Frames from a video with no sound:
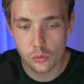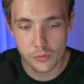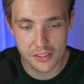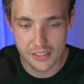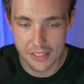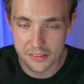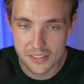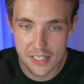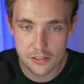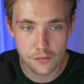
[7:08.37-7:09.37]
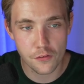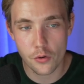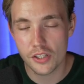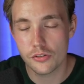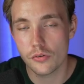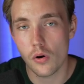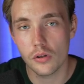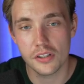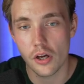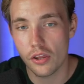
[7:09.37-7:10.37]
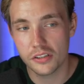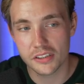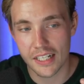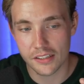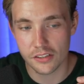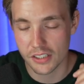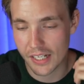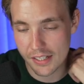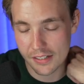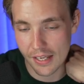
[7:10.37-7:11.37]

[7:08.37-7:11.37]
We can take the text, throw it into all the other detectors again,